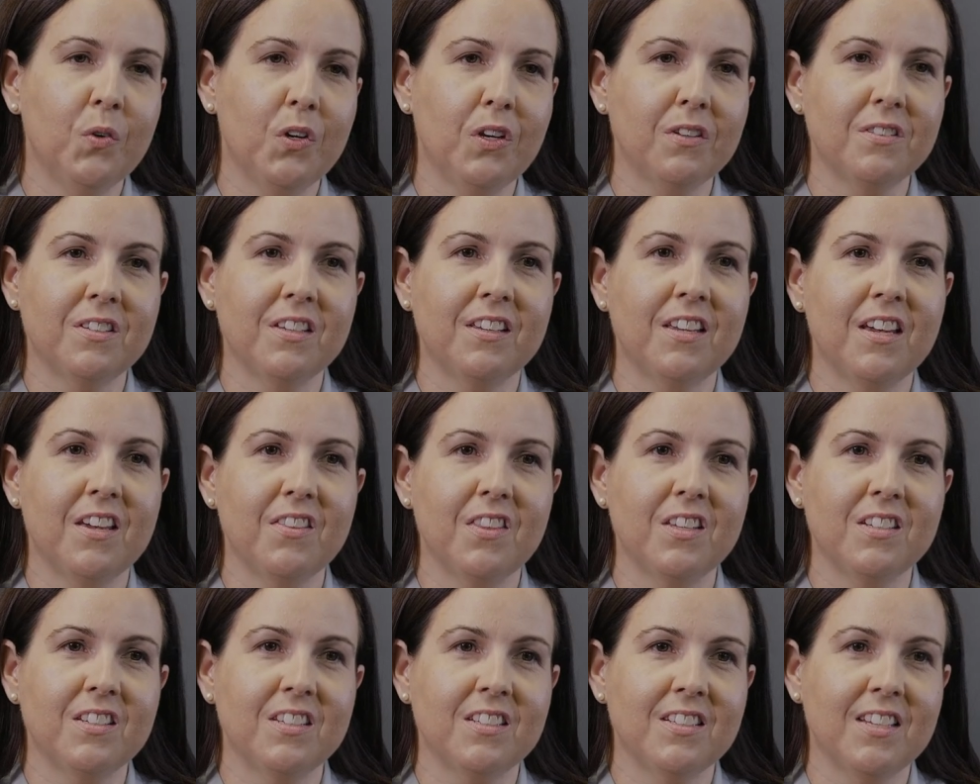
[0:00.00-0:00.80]
work
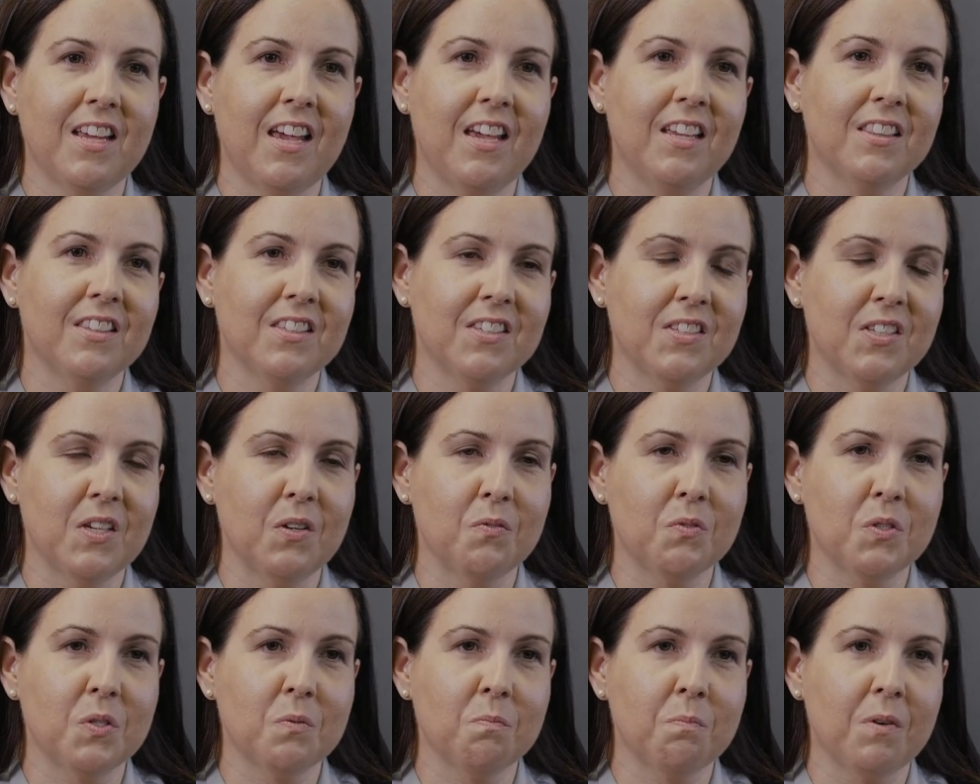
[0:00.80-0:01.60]
together to take the
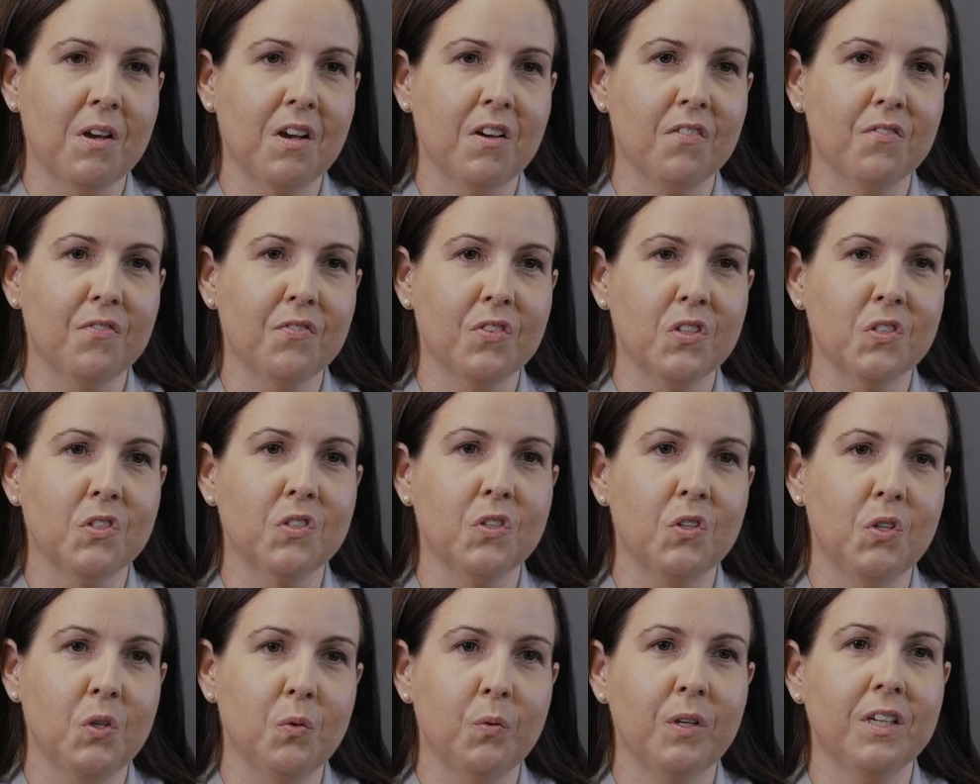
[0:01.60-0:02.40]
steps above, the
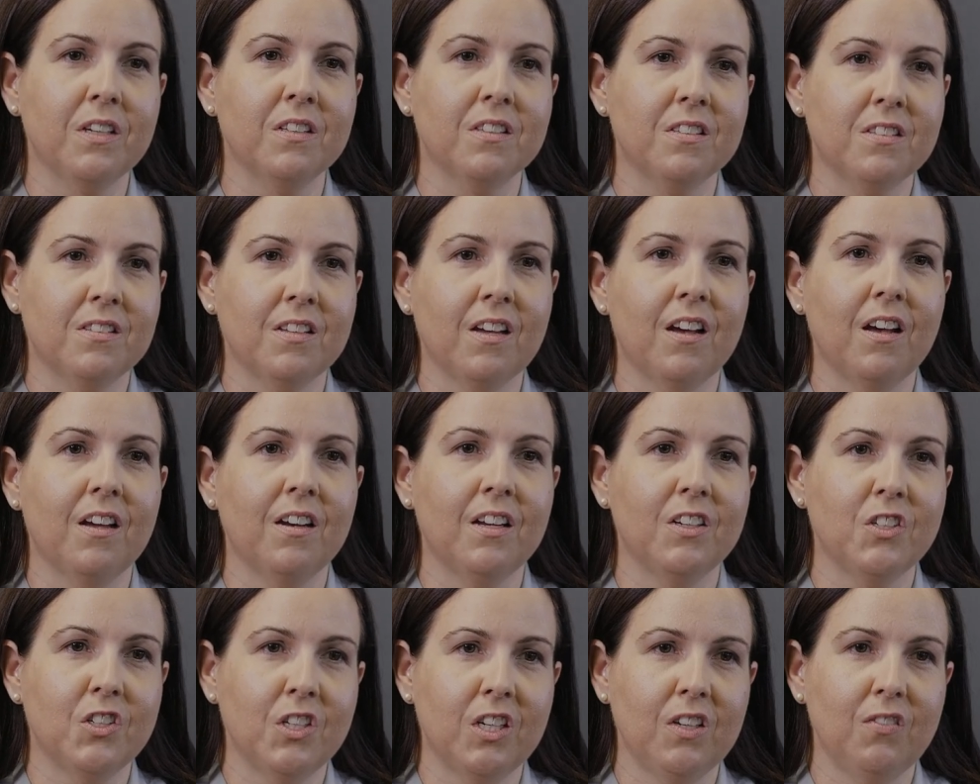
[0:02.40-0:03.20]
sooner we can
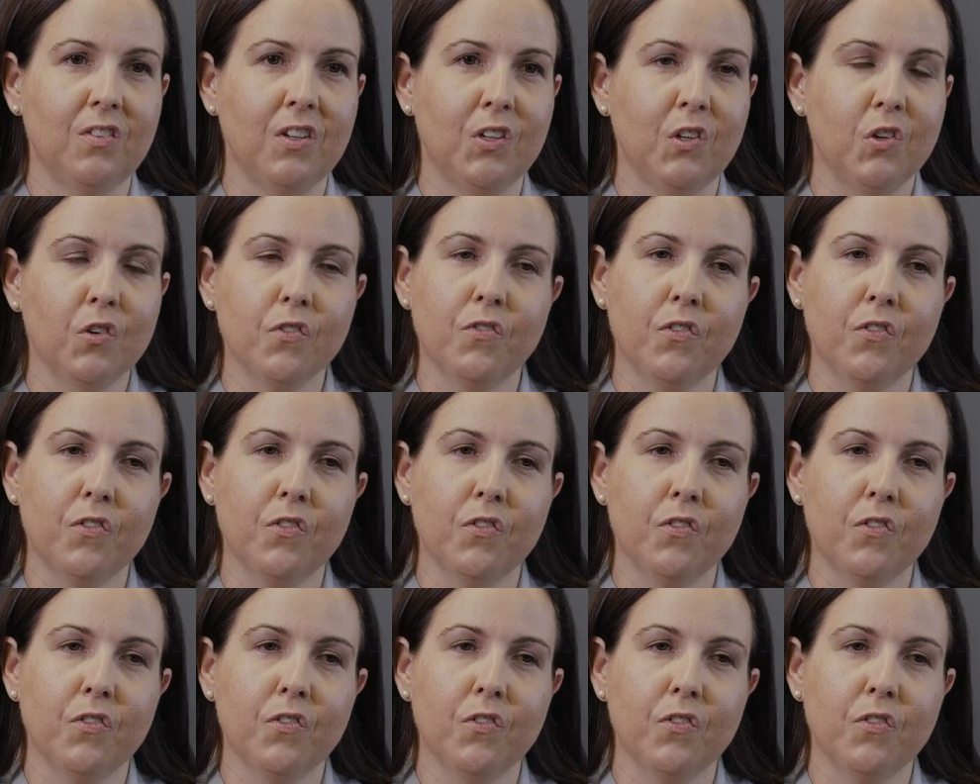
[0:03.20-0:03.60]
start achieving your